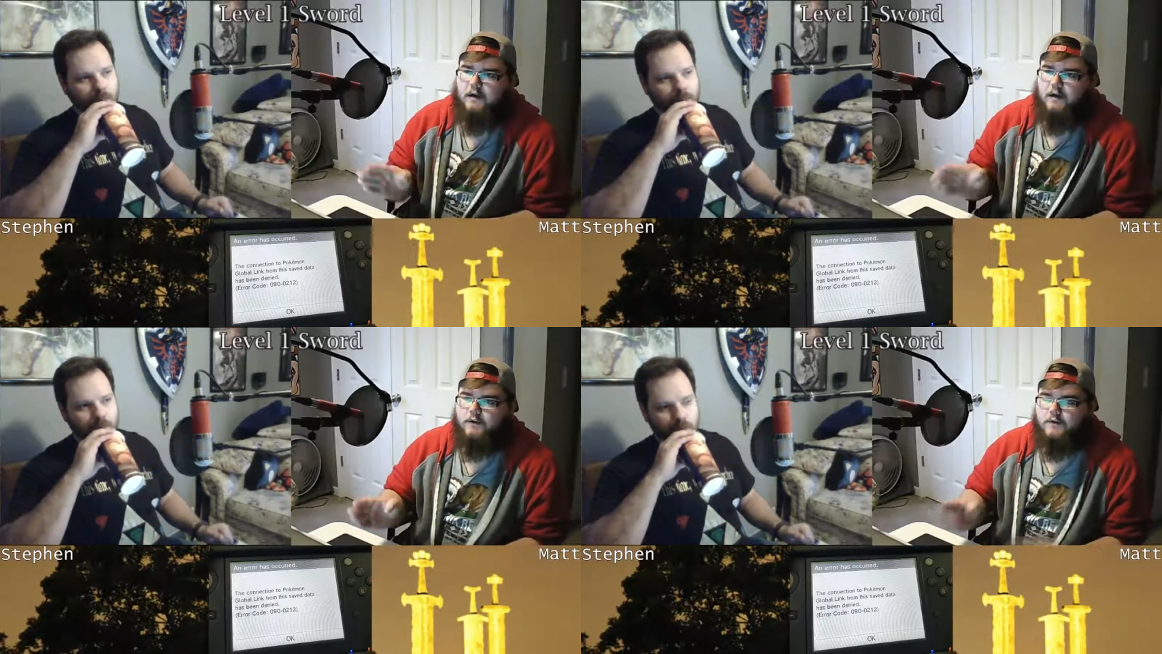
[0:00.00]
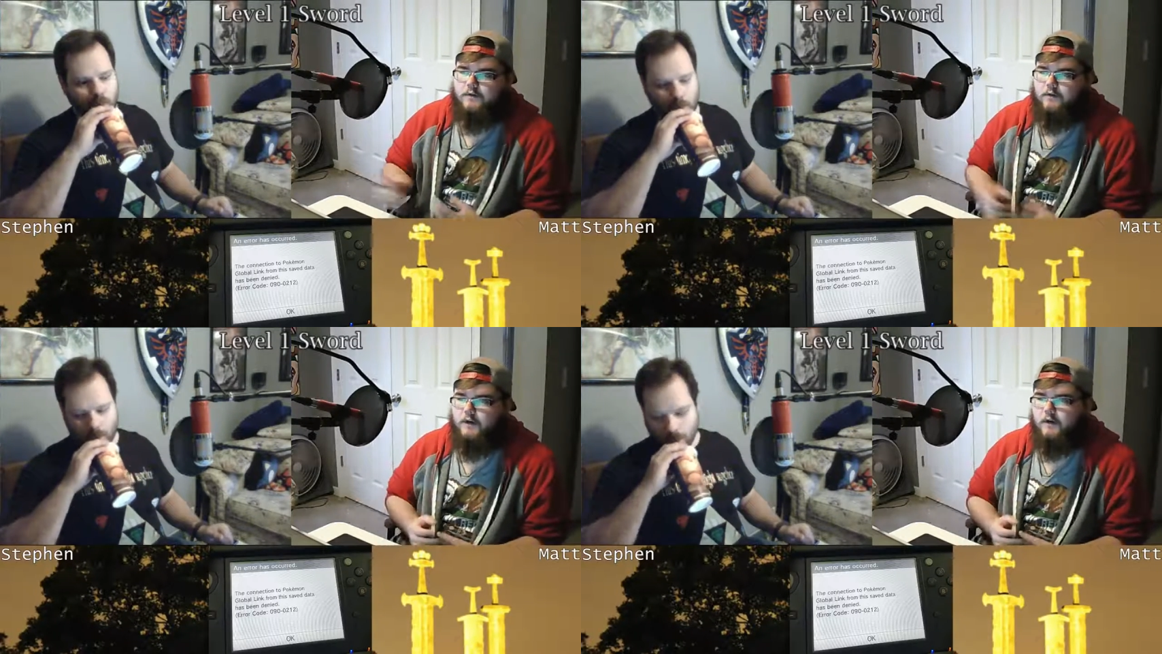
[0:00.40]
Speaker 1: there's a
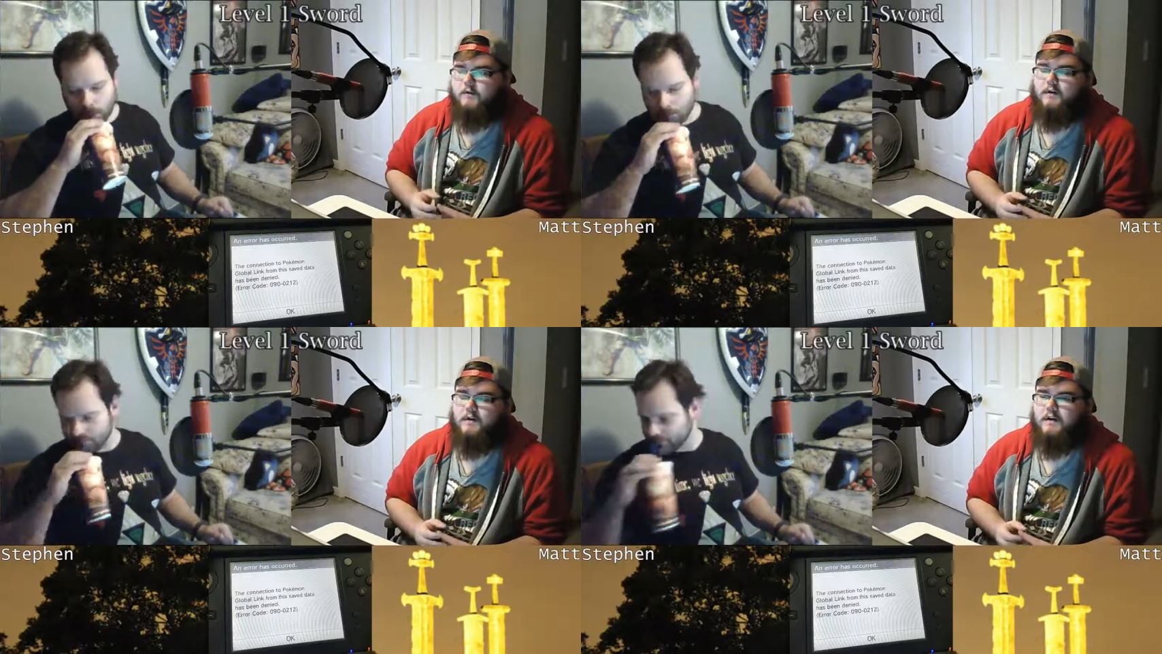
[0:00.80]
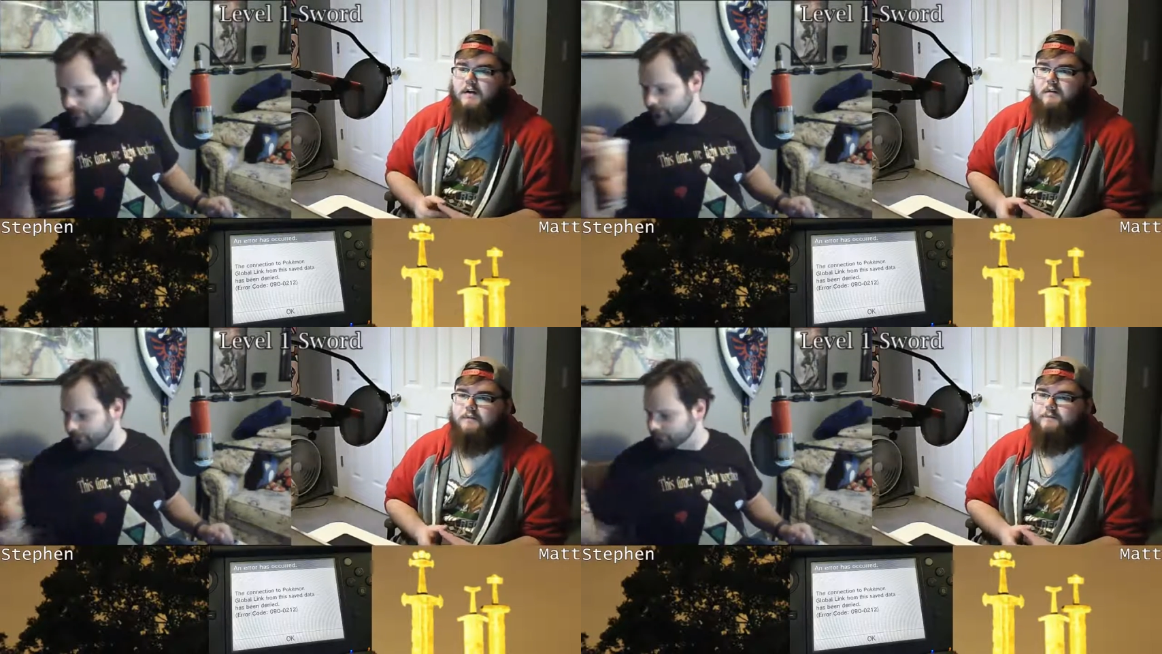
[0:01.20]
program you can get.
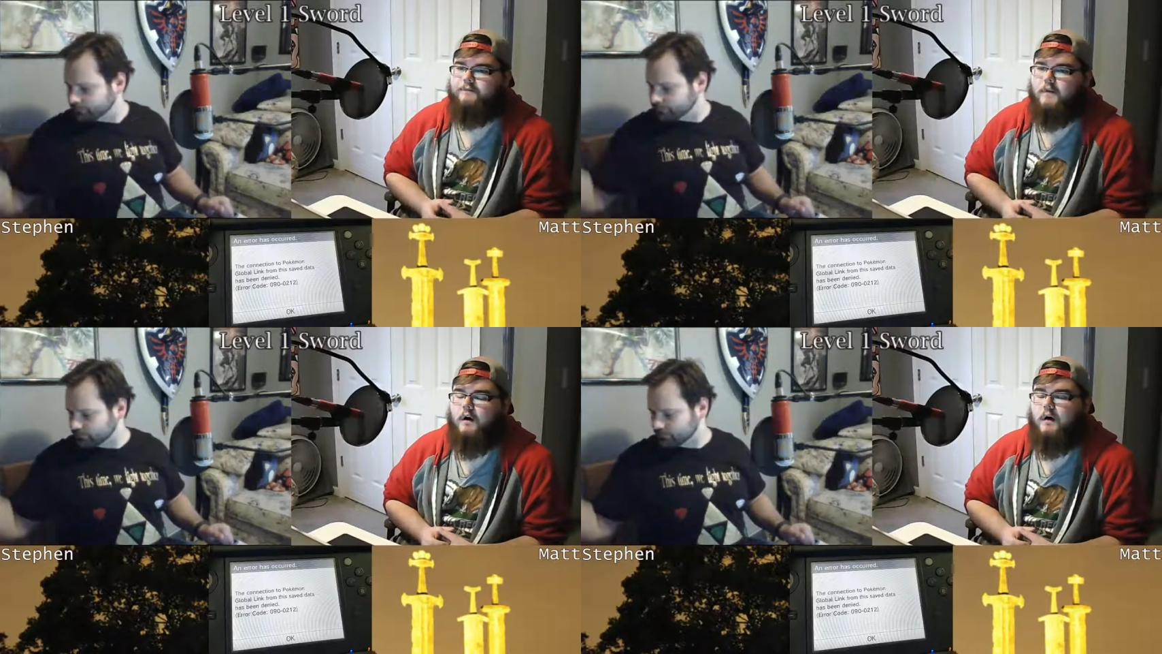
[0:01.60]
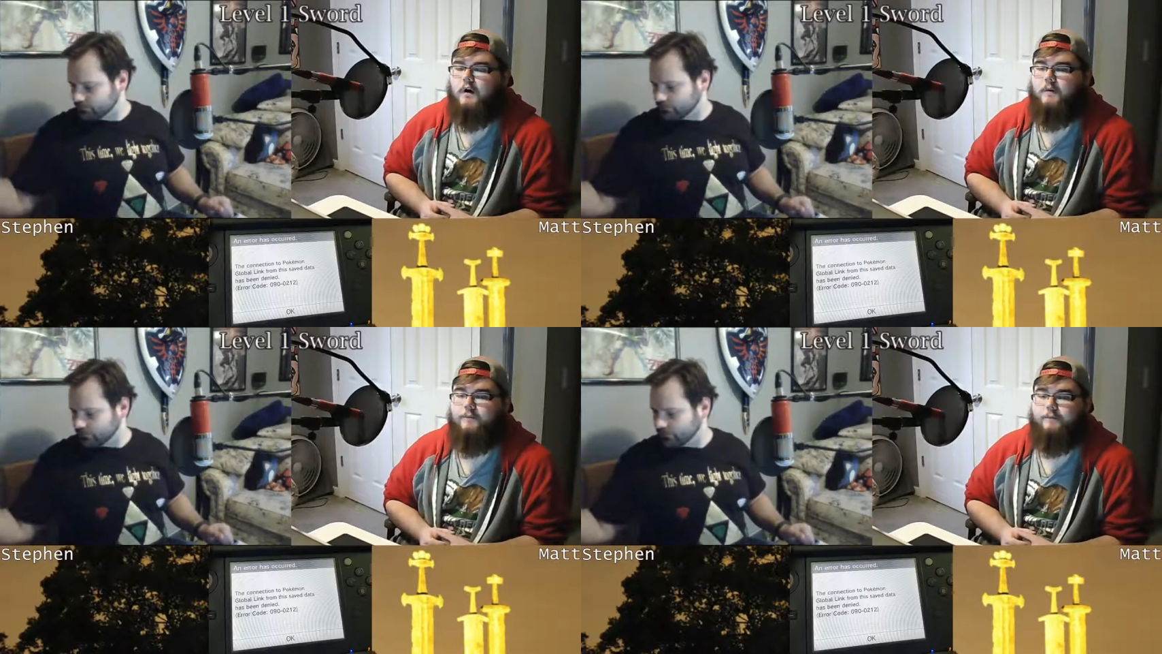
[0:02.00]

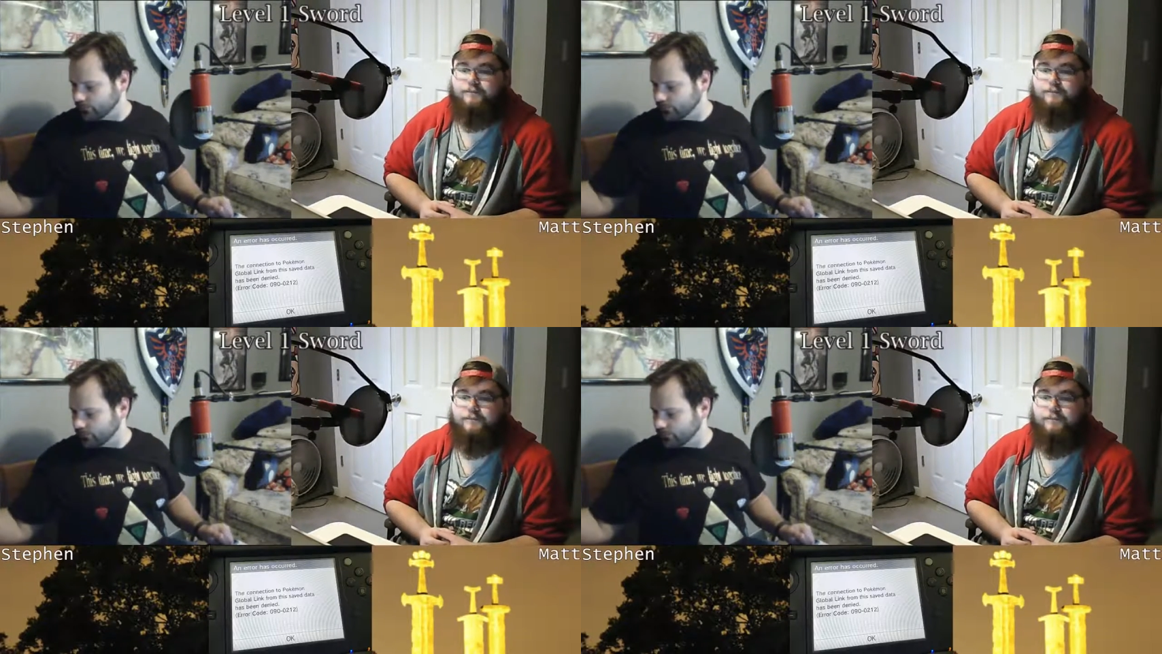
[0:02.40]
Um,